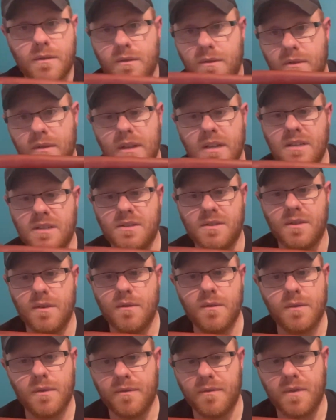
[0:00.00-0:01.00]
This is the,
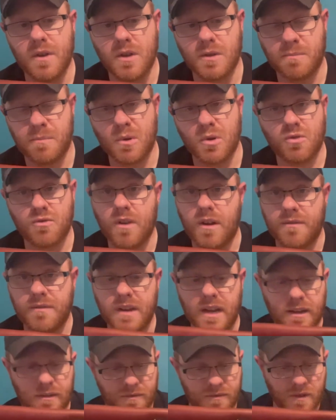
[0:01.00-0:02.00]
the first bushcraft
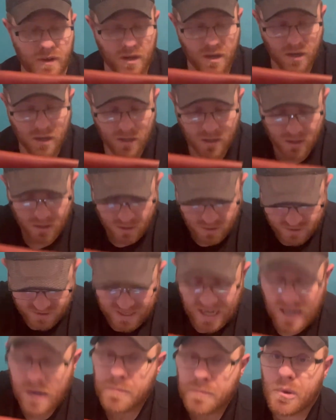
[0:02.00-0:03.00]
knife,
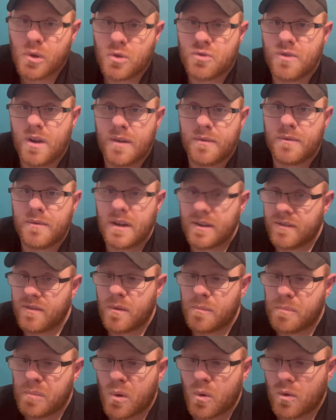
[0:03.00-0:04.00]
second bushcraft knife I
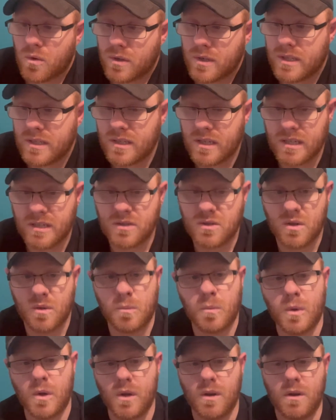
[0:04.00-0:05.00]
bought, and it, it's
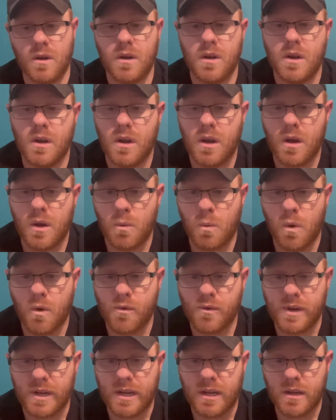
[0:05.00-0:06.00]
come with a
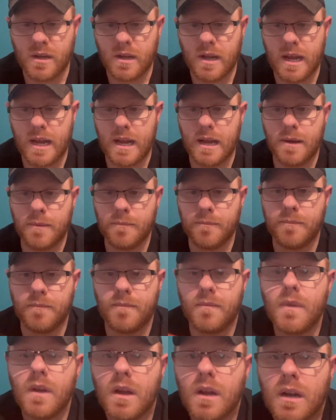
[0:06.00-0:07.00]
warranty. Um,
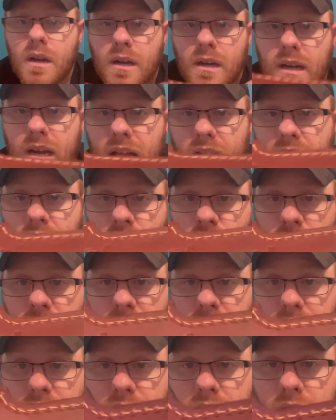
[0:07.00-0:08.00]
leather
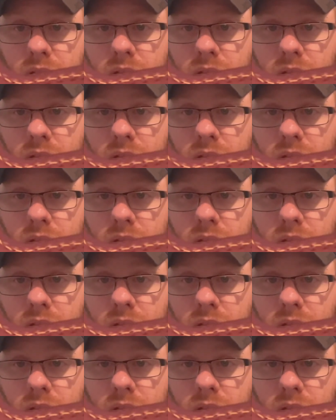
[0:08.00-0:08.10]
sheath.